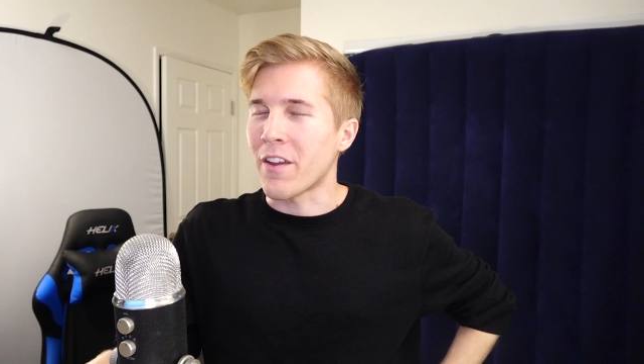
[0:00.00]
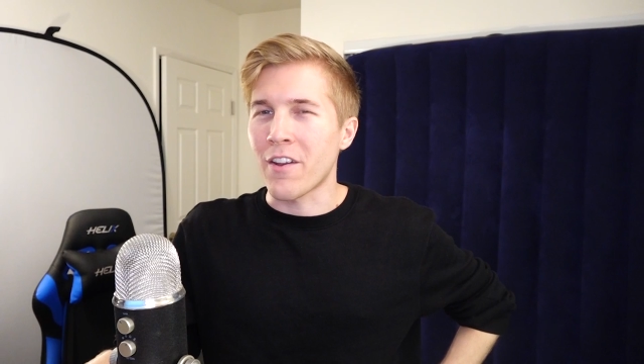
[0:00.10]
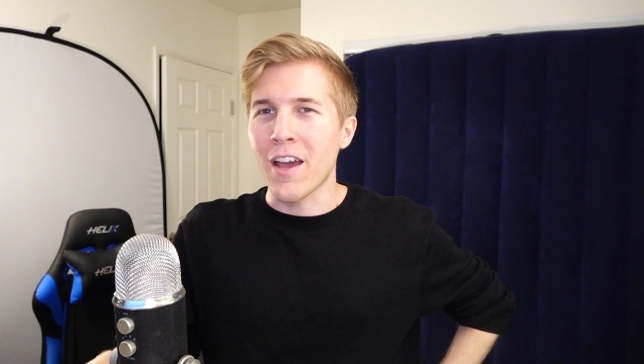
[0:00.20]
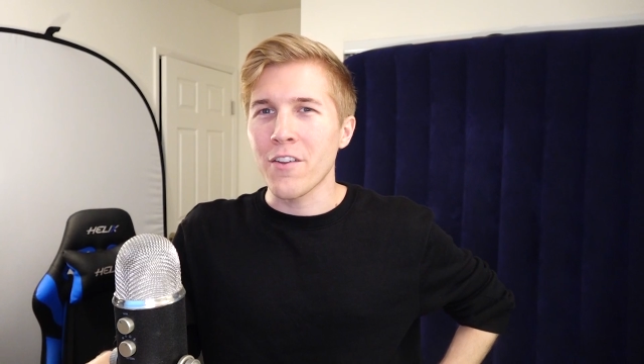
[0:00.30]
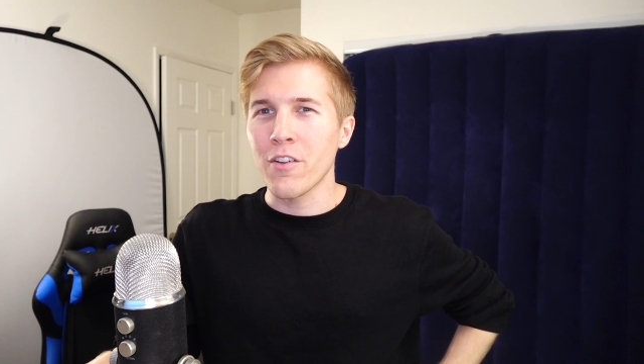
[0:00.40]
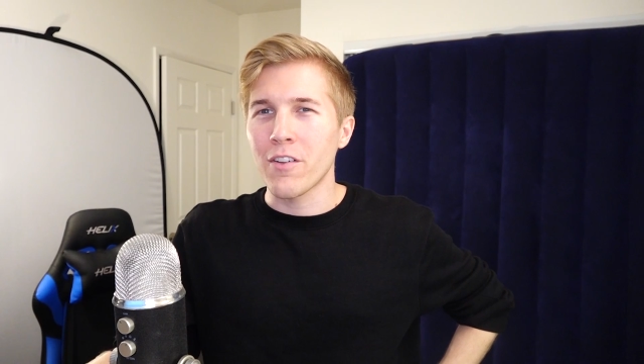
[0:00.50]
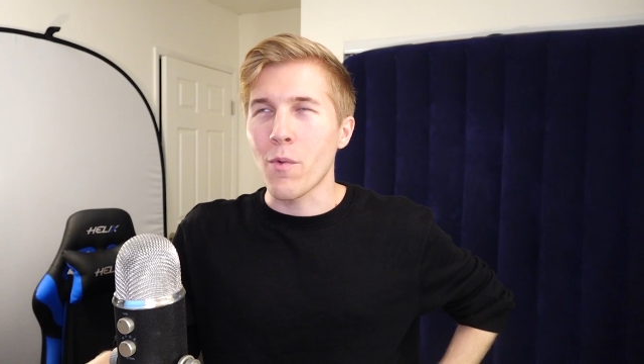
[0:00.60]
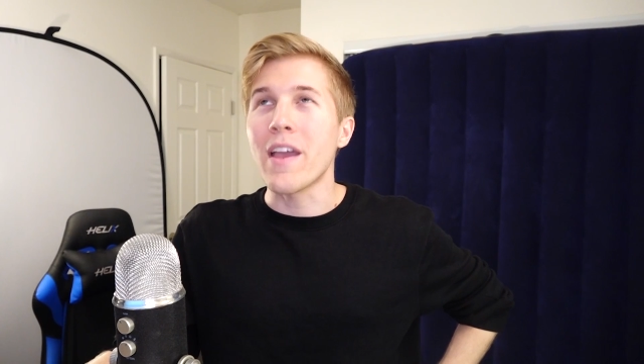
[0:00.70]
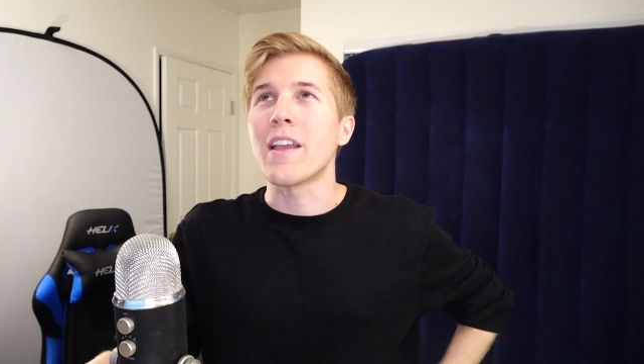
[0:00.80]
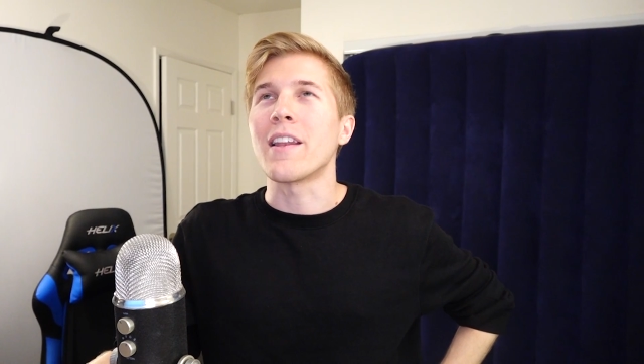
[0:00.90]
They're not,
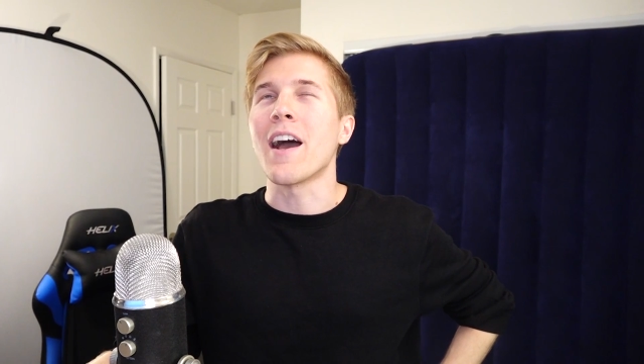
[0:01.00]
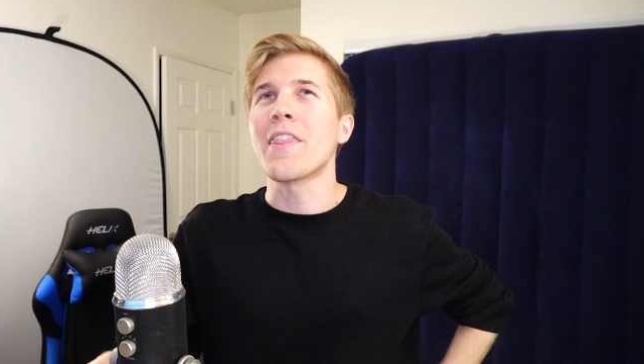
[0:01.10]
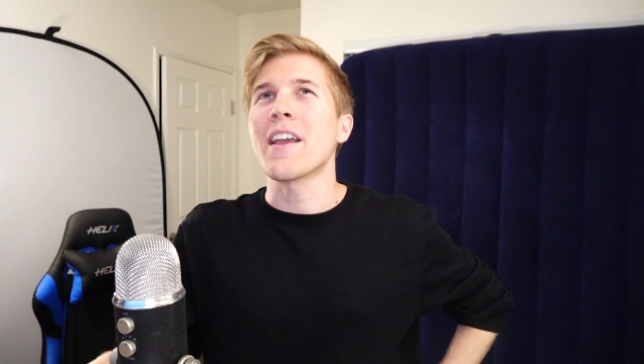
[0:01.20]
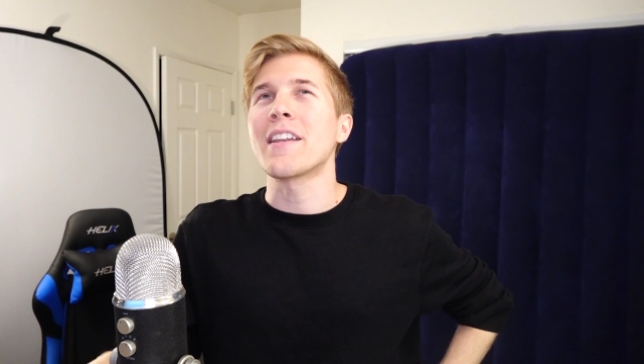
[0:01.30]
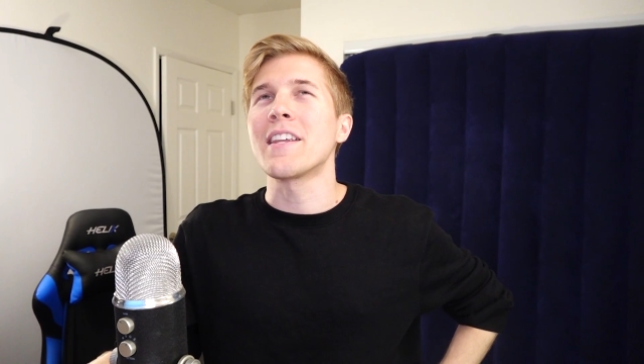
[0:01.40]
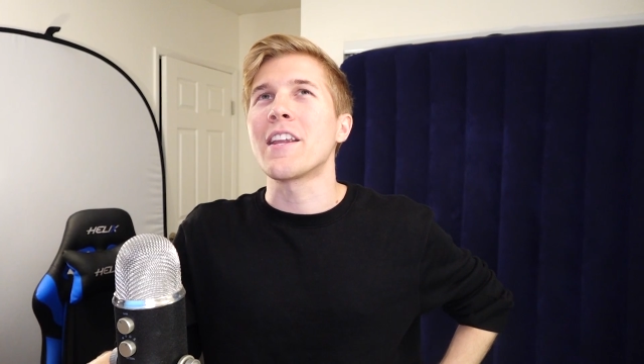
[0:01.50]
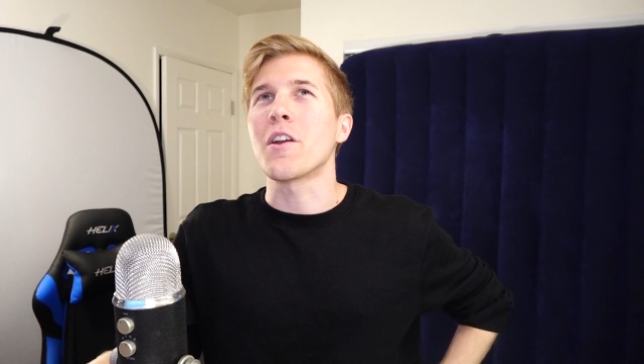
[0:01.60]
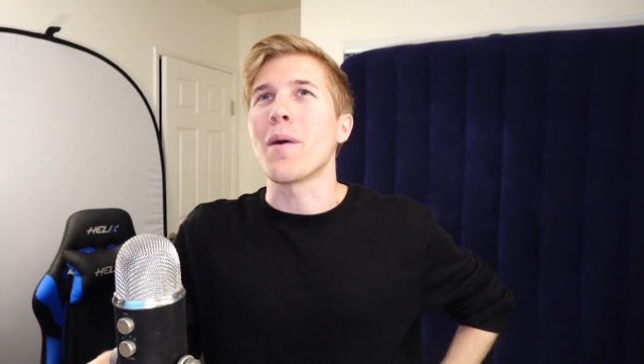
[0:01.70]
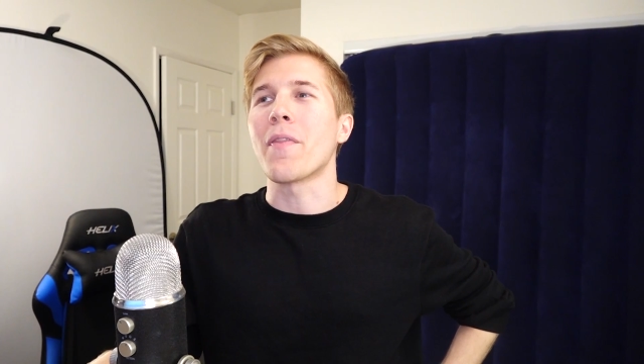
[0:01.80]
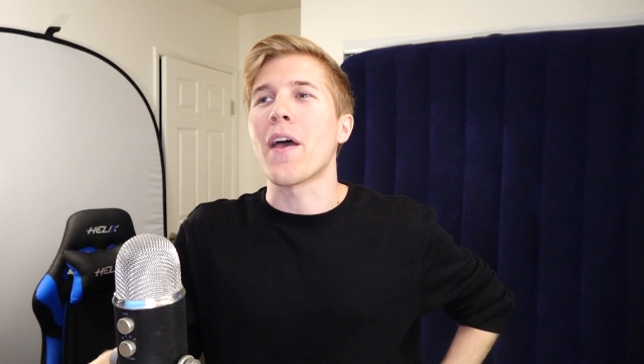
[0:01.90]
wait, I think I did hear about